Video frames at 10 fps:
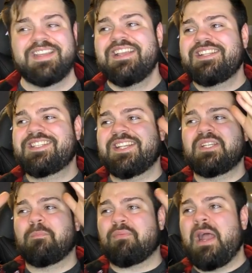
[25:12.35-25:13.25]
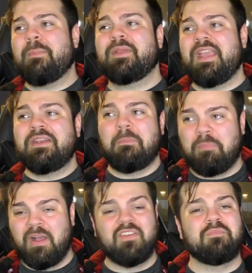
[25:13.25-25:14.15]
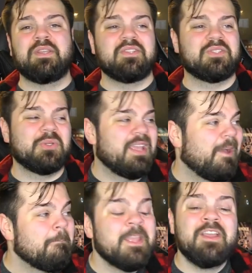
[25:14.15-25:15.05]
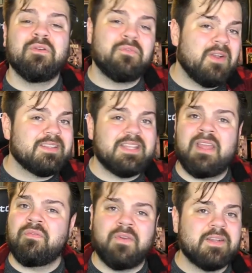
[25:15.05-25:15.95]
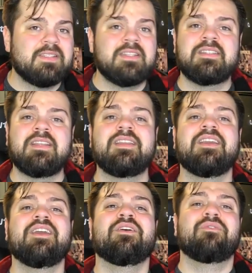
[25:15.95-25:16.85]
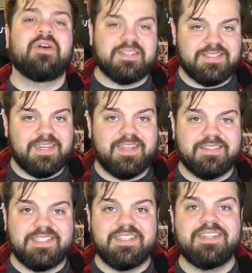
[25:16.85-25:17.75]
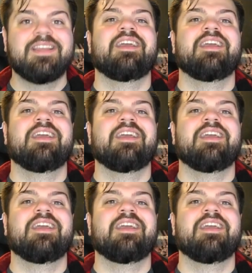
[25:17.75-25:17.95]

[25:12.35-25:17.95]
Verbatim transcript: It's such a propaganda puff piece. So yeah, fuck that. Fuck Disney. Fuck Stan Lee.